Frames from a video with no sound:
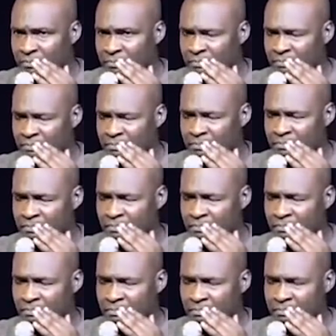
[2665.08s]

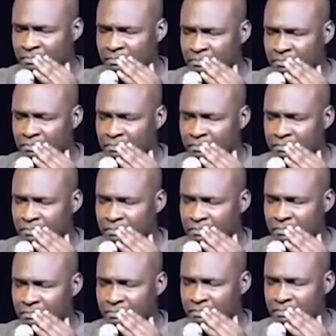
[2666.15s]

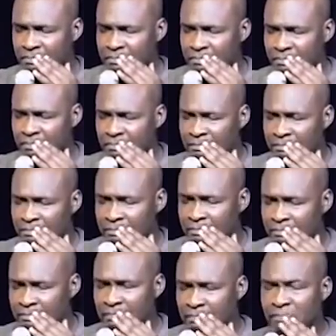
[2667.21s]

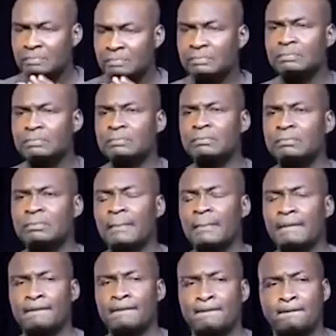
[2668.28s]

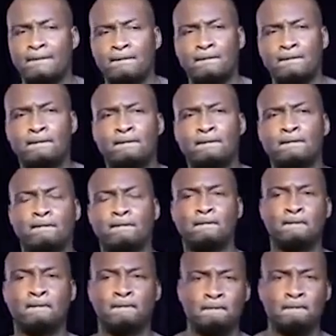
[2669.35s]

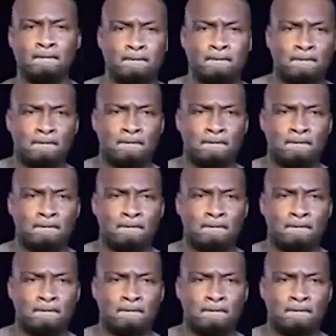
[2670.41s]
(no one is talking)